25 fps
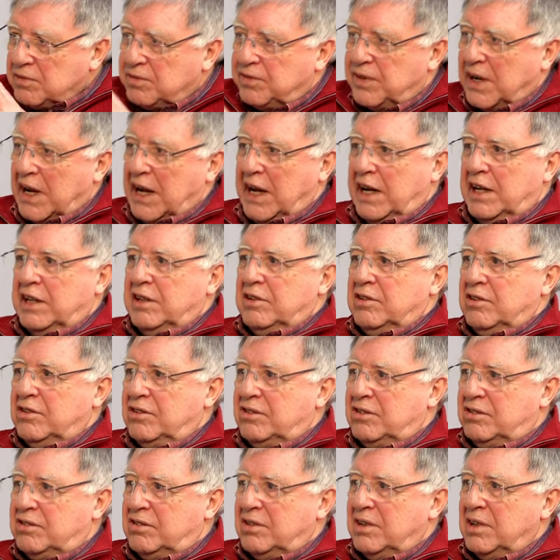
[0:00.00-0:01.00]
of
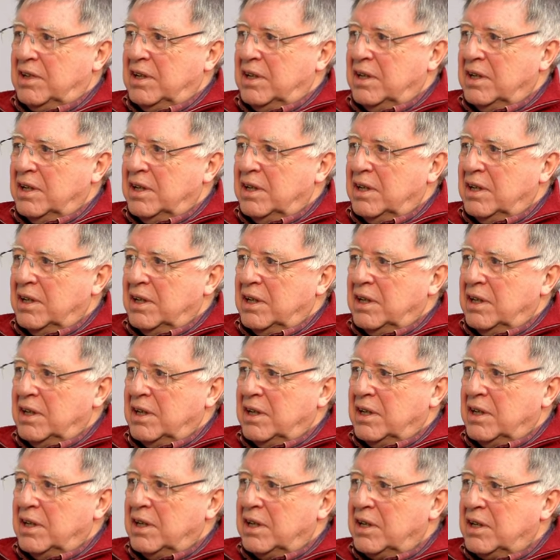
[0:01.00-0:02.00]
violence
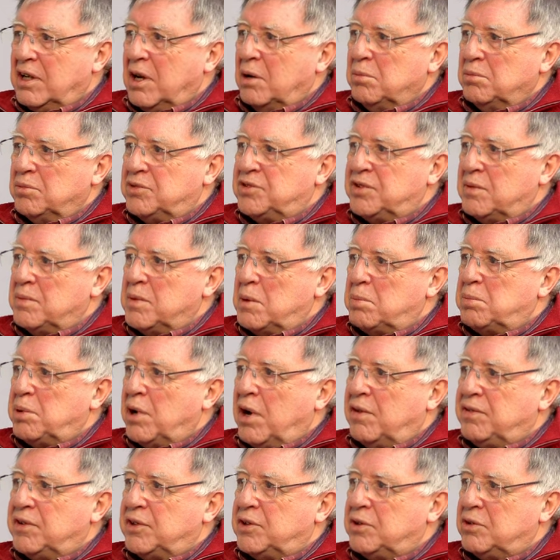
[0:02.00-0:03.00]
comes from the
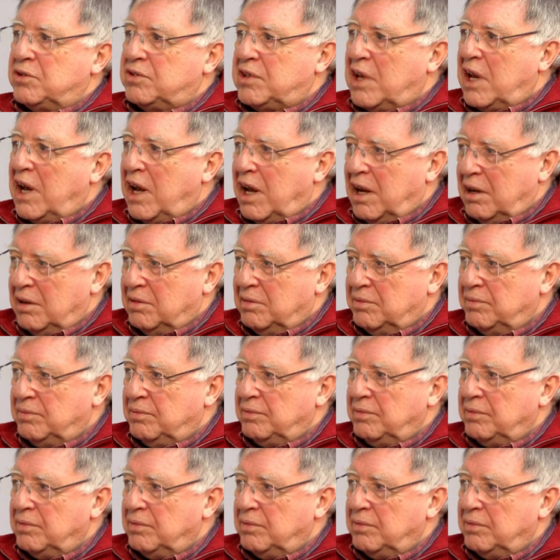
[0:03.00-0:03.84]
prophet Hosea.